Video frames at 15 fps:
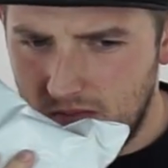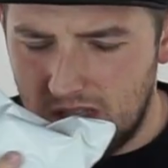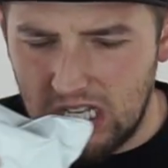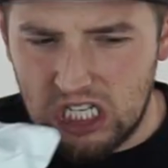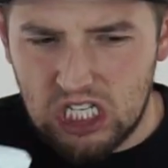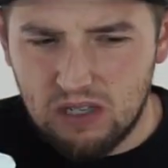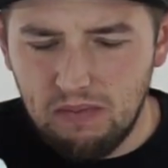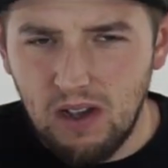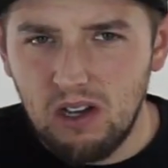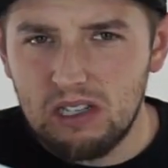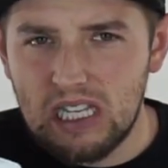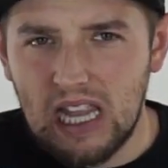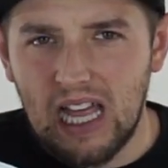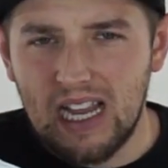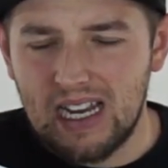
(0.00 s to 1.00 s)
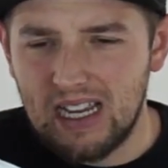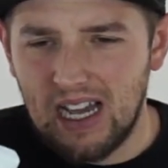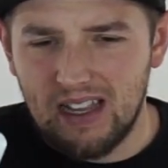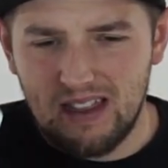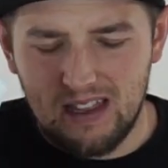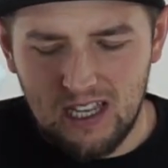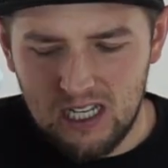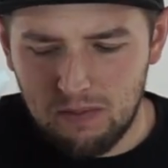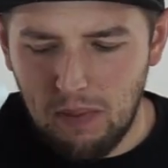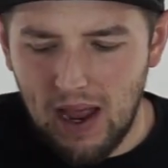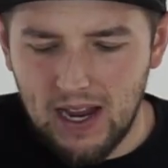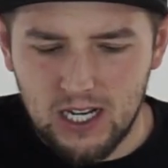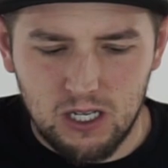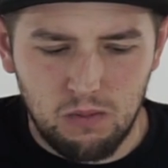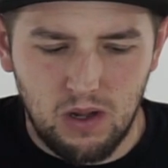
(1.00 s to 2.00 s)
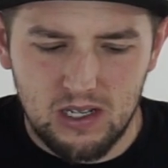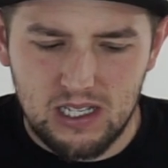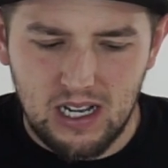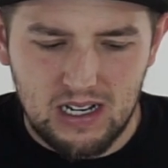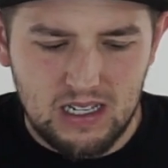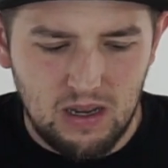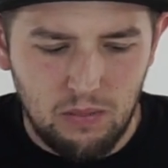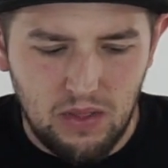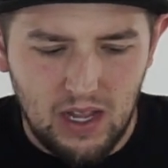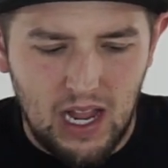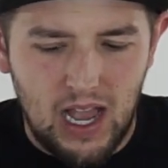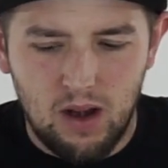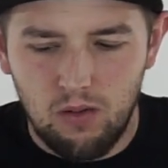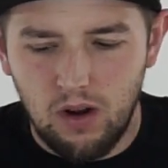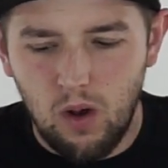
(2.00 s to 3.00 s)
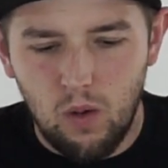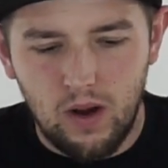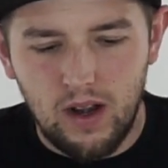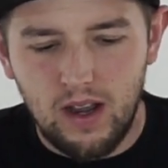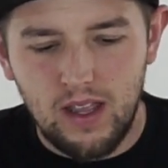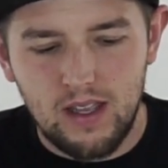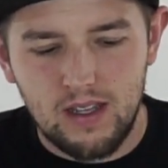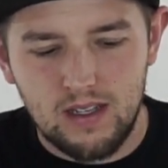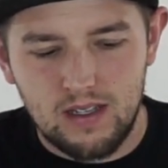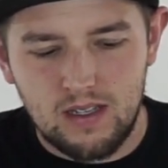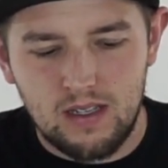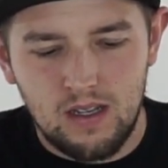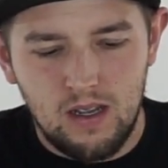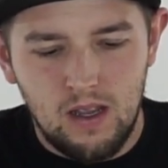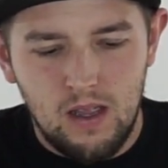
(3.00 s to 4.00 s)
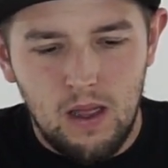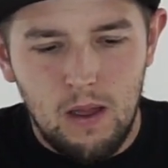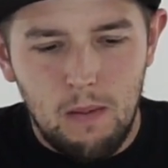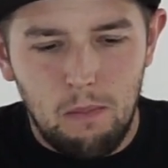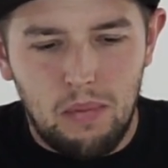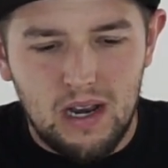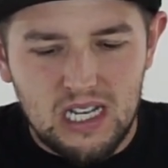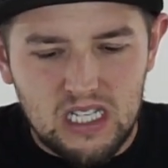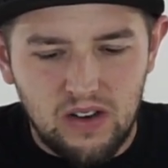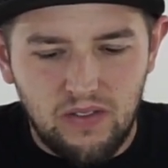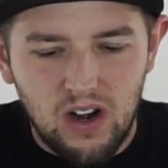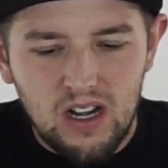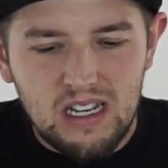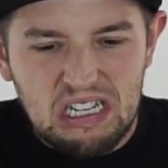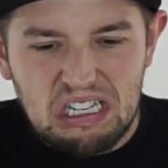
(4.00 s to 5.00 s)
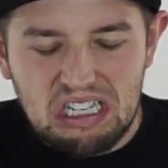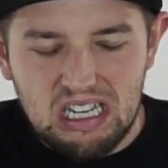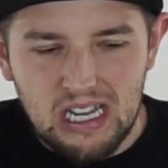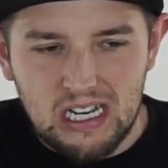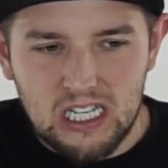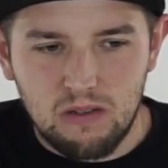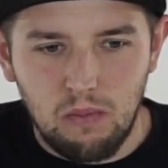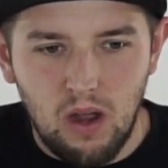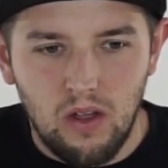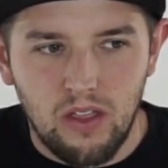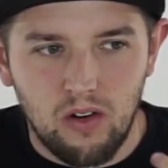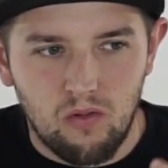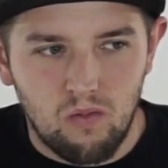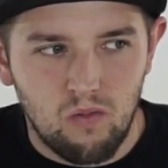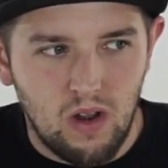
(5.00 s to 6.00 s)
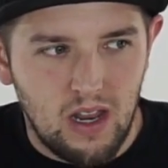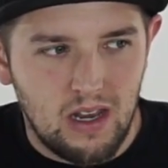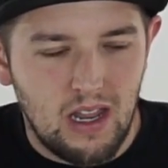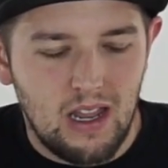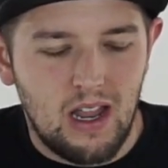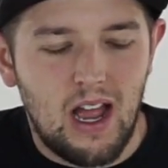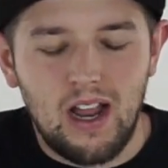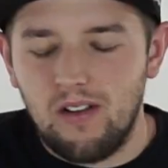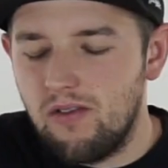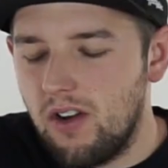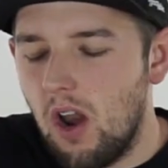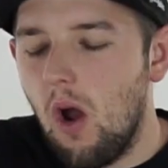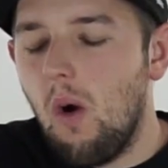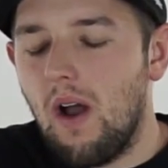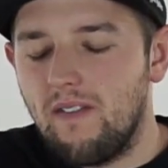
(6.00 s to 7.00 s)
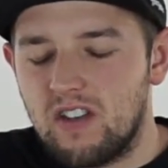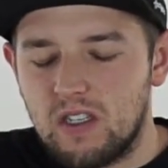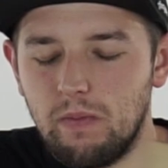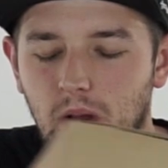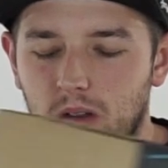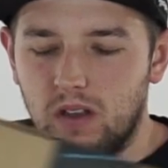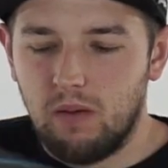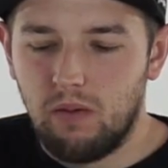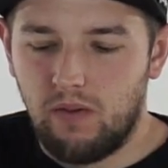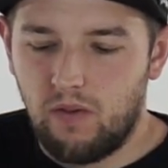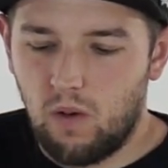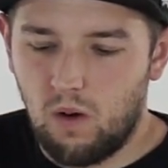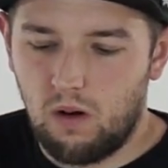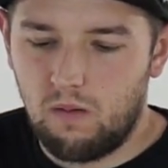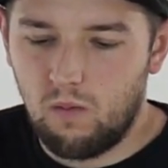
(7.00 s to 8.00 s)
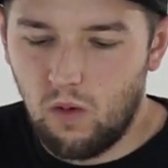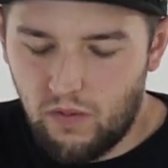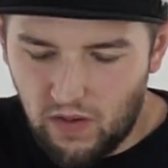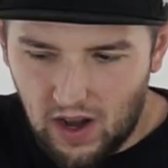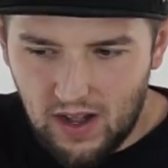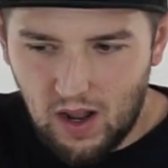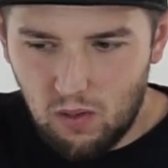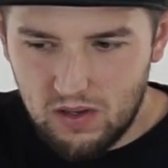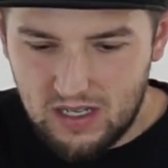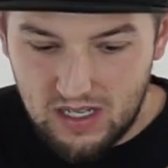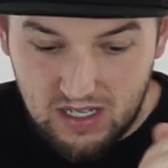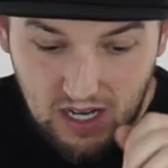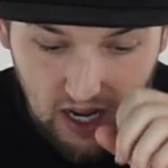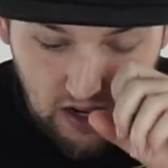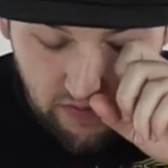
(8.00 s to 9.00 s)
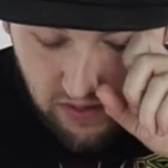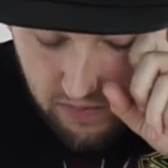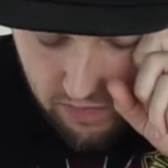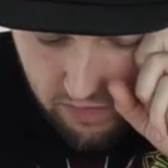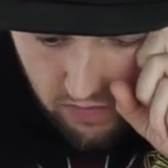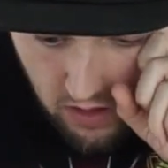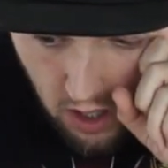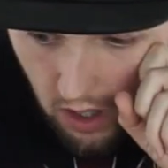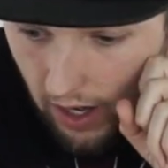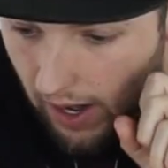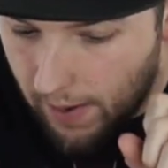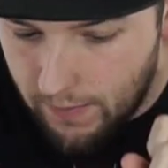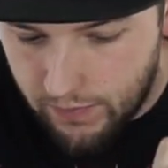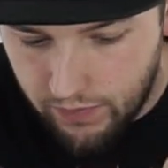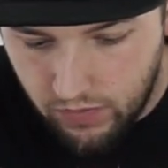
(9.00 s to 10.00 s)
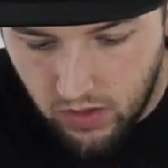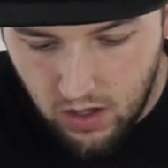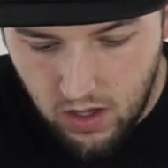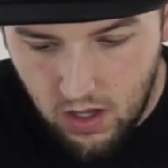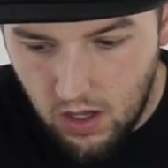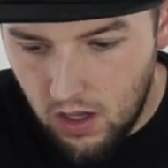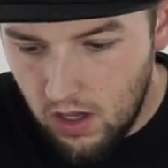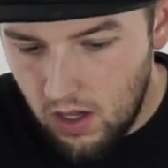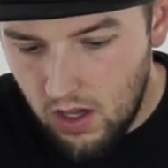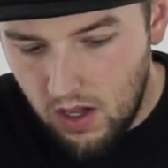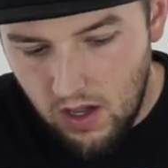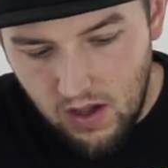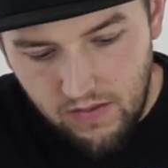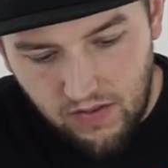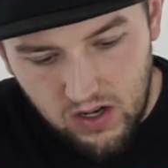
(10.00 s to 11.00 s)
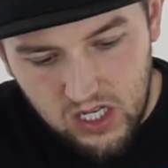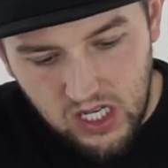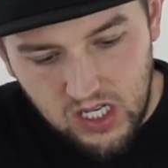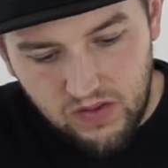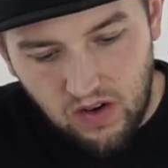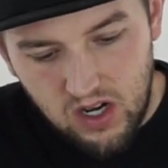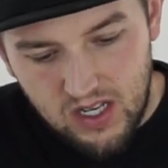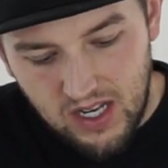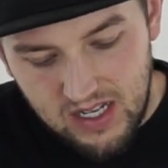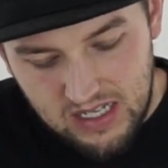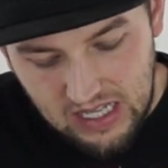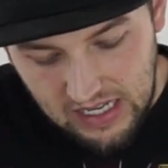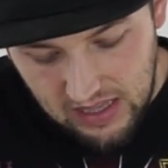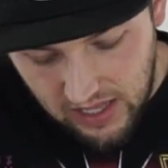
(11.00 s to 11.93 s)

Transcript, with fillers: that smells like, this bag smells like something, I don't know what it is. But it's a very distinct smell that it, I know I've smelt it before. We'll find out what's inside of it. Okay. First things first is the